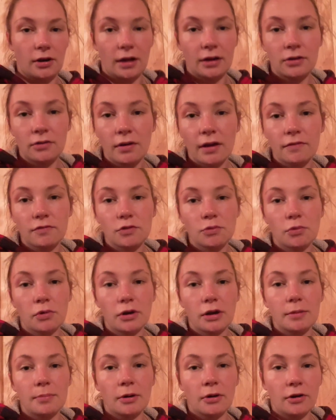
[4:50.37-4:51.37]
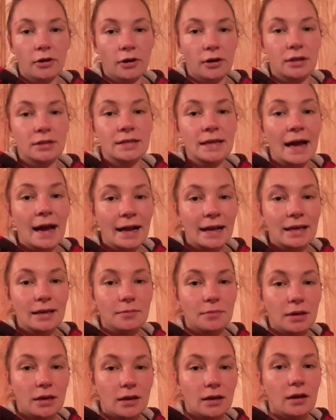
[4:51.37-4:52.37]
I don't have to worry about her attacking
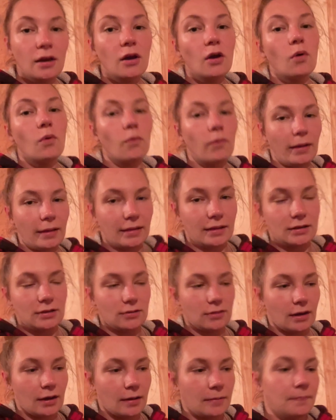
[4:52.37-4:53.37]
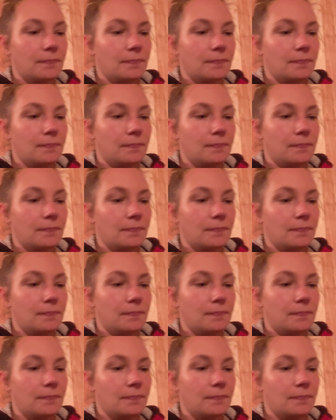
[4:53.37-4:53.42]
me while I do that.